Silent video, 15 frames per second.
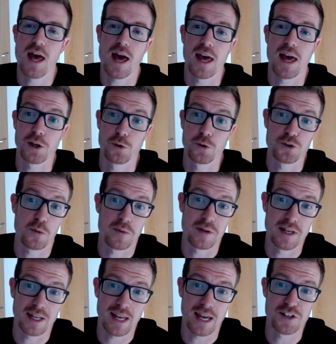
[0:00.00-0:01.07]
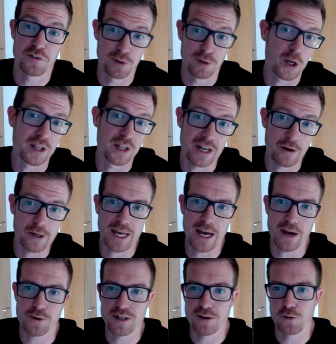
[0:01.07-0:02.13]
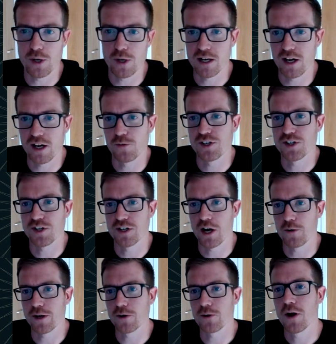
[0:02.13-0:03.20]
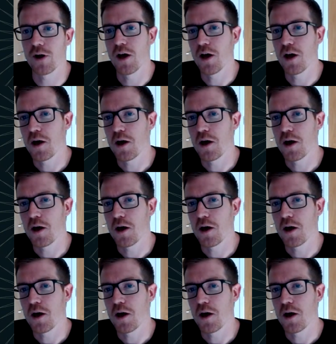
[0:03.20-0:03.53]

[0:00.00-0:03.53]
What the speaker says: It could also be a case of blocking their account in a really high-risk scenario.